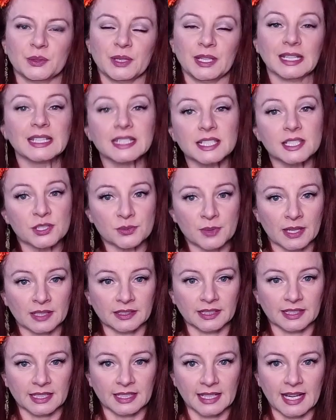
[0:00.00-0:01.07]
it is directly
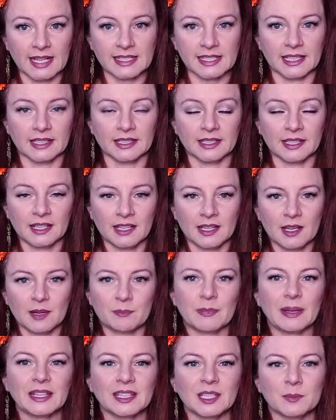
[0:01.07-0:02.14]
connected,
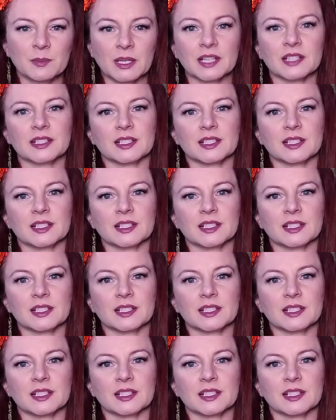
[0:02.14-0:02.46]
mainly because